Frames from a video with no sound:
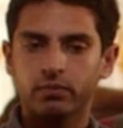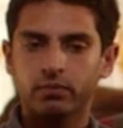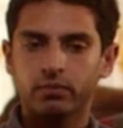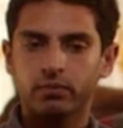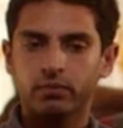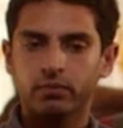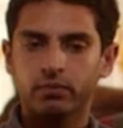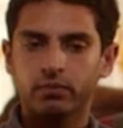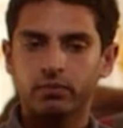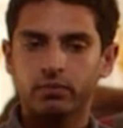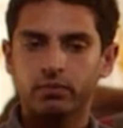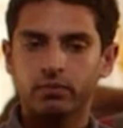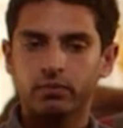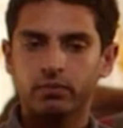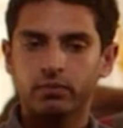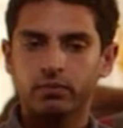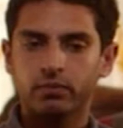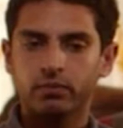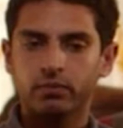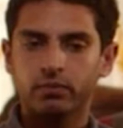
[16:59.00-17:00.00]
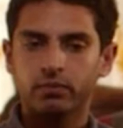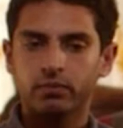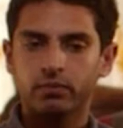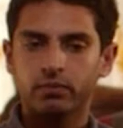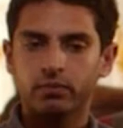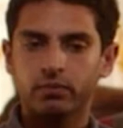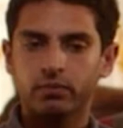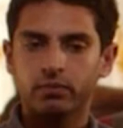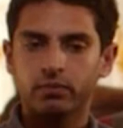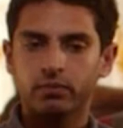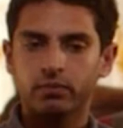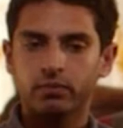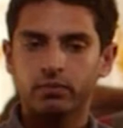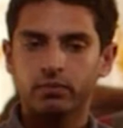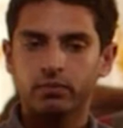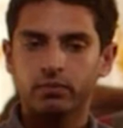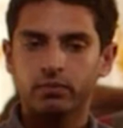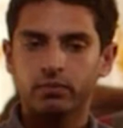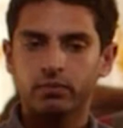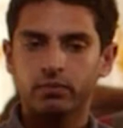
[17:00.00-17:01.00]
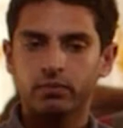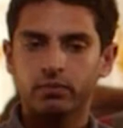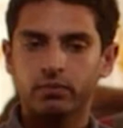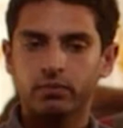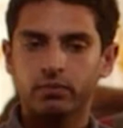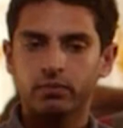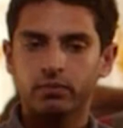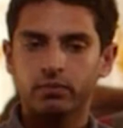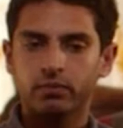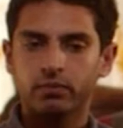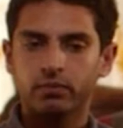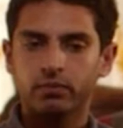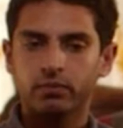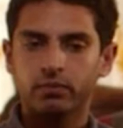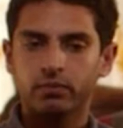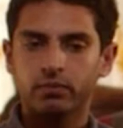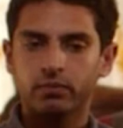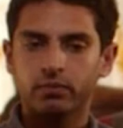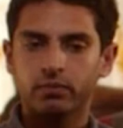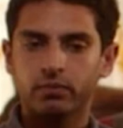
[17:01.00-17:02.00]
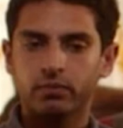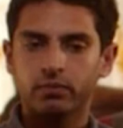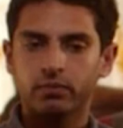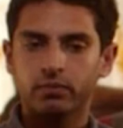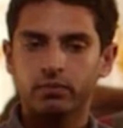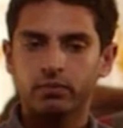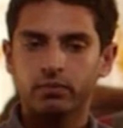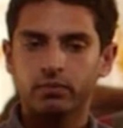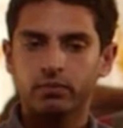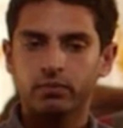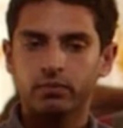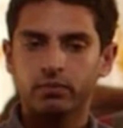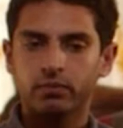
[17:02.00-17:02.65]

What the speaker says: The person shown says nothing.